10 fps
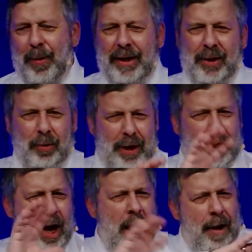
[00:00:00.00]
we sort
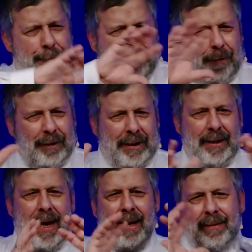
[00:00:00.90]
of
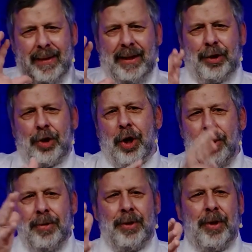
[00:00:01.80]
filtered out these
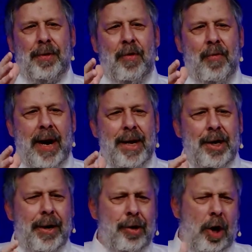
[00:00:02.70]
tones on the
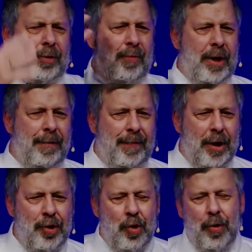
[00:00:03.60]
radio and got rid of
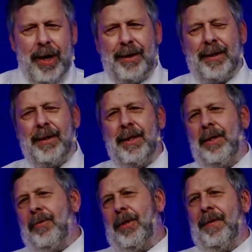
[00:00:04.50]
the noise and
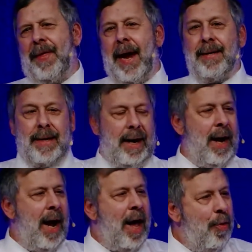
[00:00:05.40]
did all of that. And
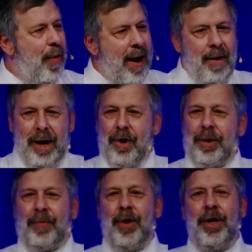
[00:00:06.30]
there I
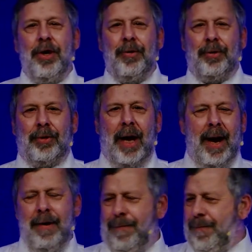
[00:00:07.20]
got the news.
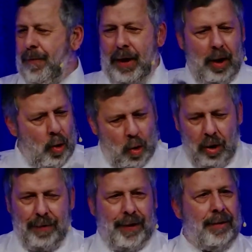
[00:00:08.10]

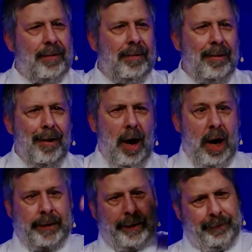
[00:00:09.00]
All of it,
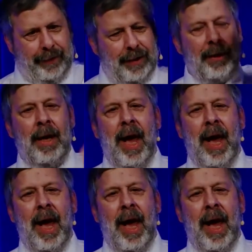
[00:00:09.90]
lots of it.